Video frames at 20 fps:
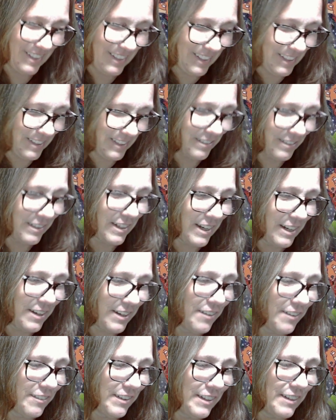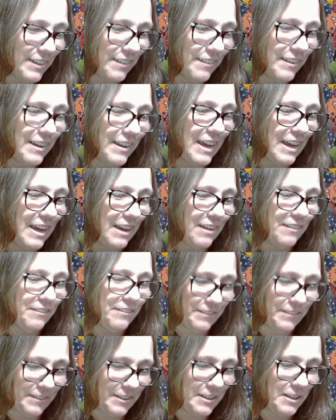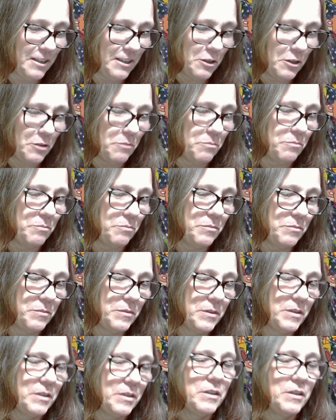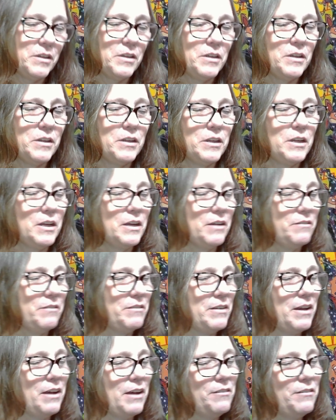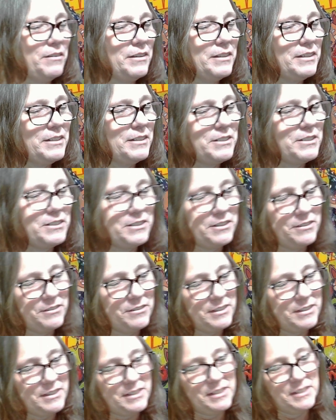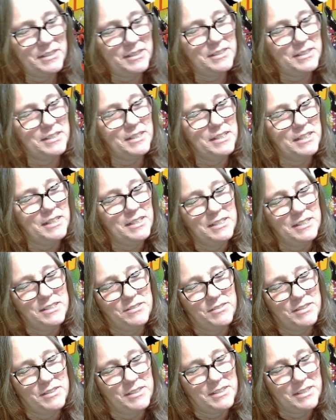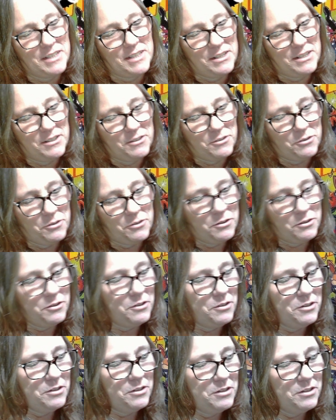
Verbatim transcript: this one I know we don't have. Um, I'm not really sure what this is, but it's kind of cool.